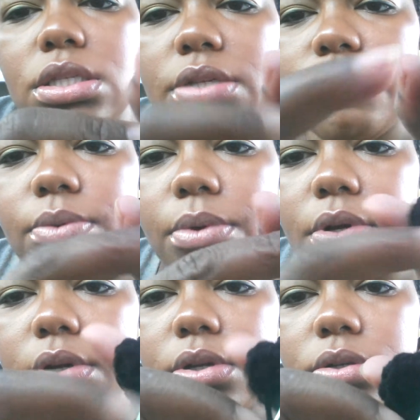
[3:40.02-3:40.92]
as if you were
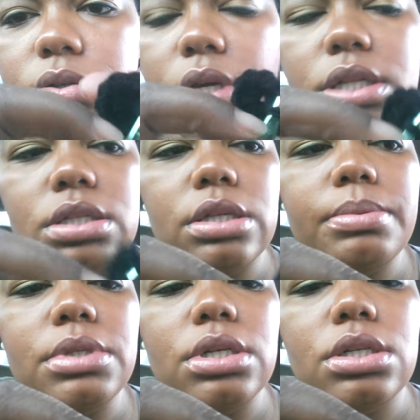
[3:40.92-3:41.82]
going to do that slip
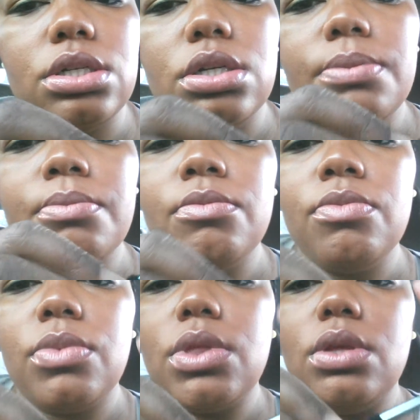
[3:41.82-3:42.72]
stitch.
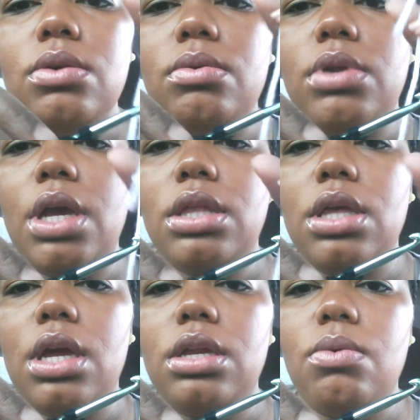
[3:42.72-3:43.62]
You take
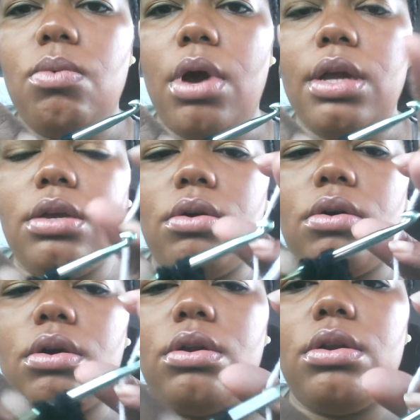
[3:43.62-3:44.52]
that white
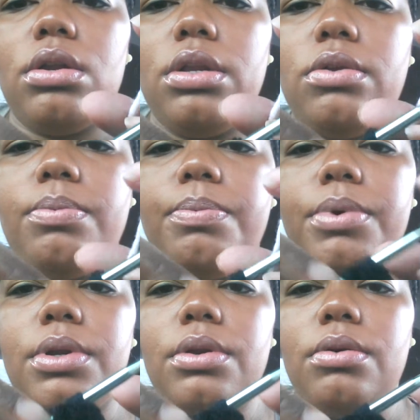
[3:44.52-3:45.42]
yarn, you
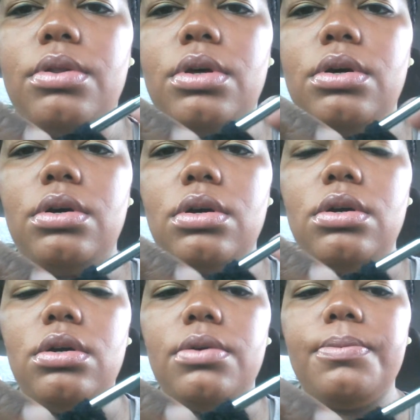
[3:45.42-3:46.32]
put it on the
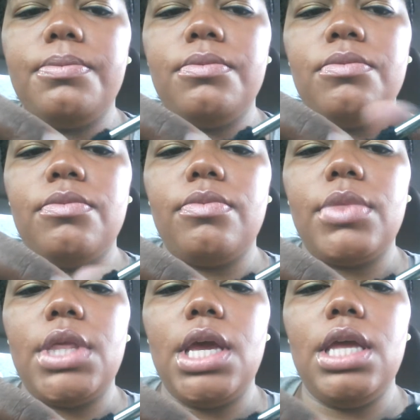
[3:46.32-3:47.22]
hook,
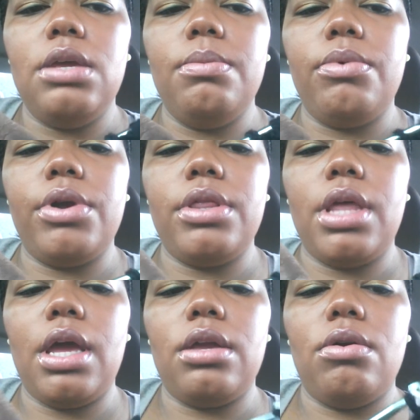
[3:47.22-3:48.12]
and you bring
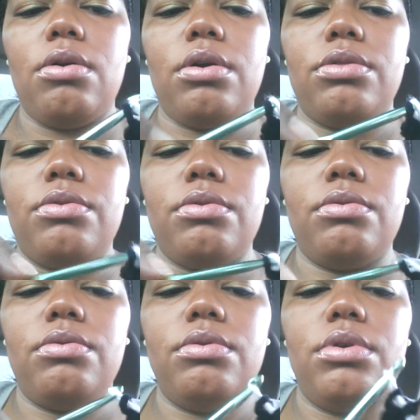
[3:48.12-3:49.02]
that yarn through